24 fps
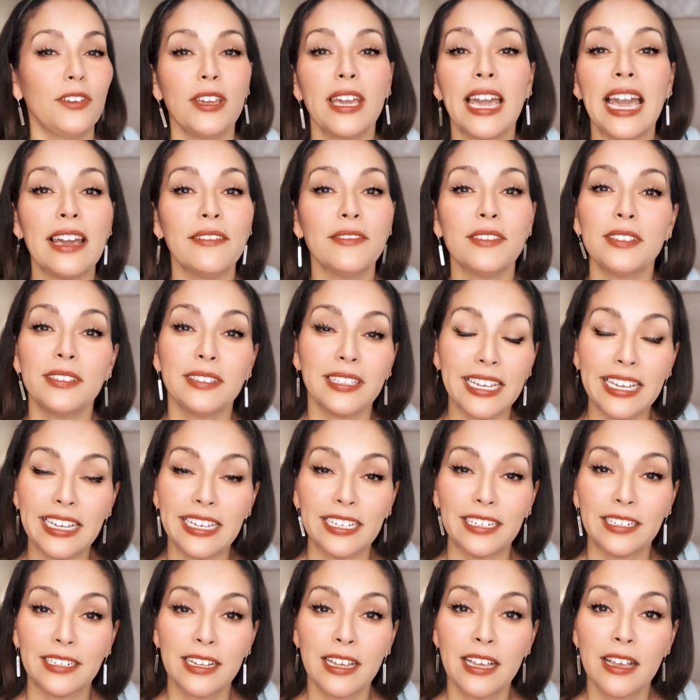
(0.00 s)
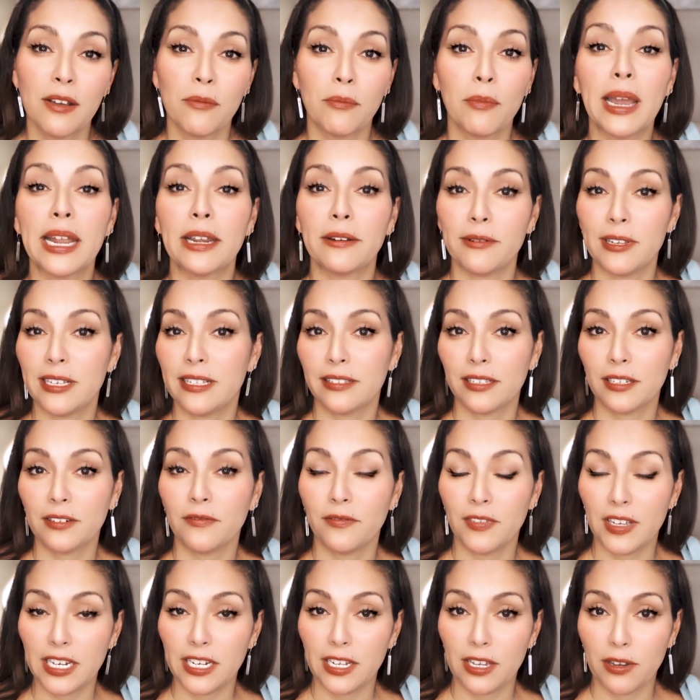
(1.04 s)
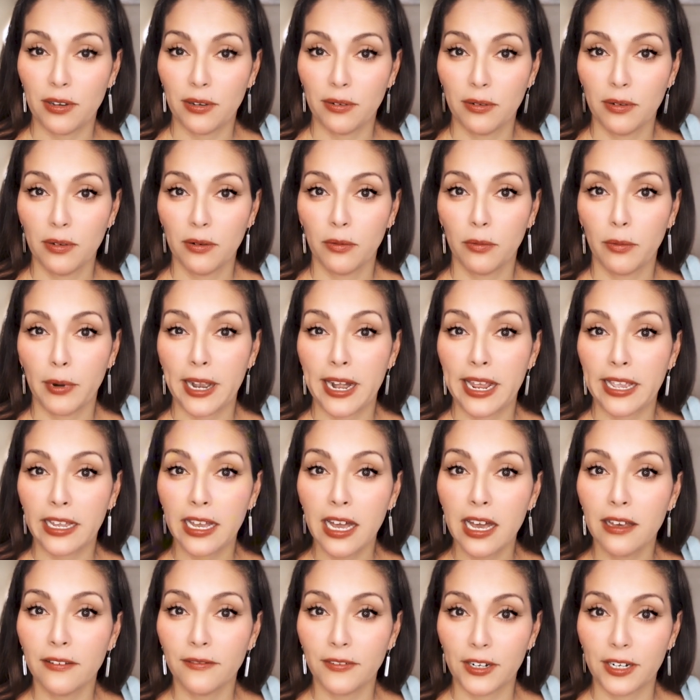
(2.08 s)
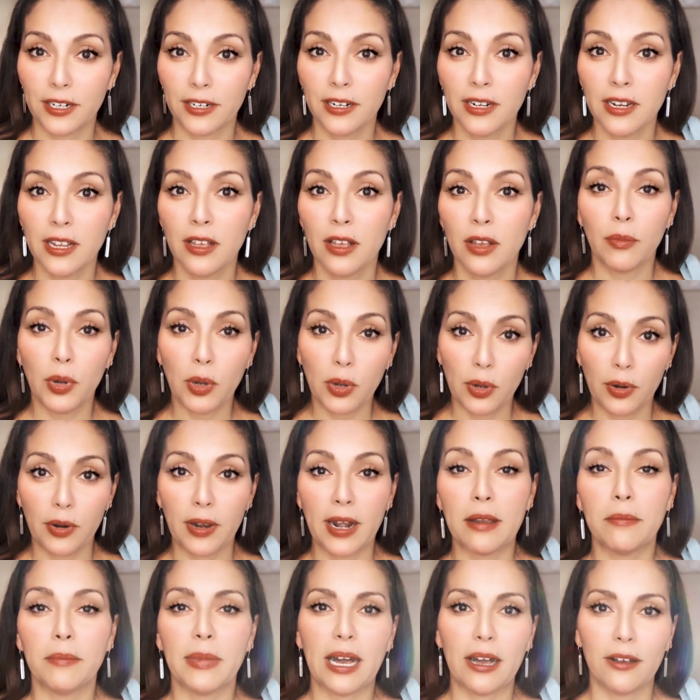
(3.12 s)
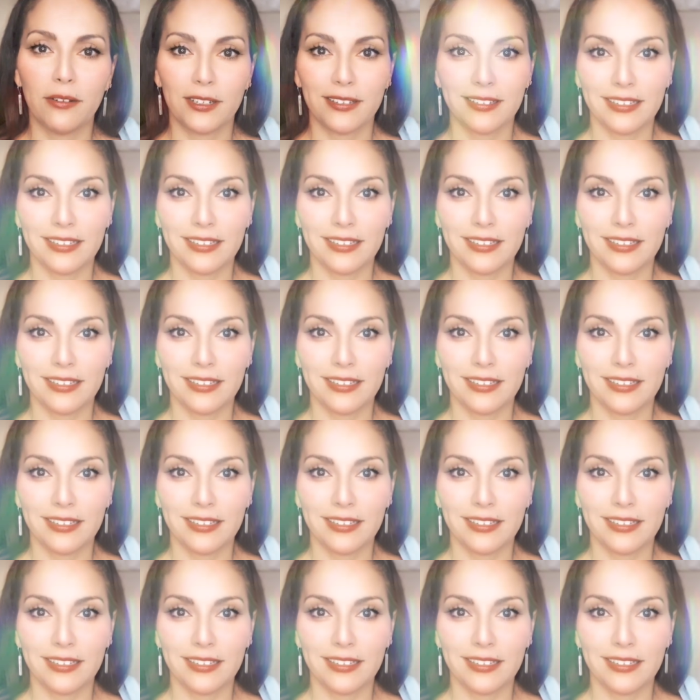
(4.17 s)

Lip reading: you haven't seen my recent video where I cover more about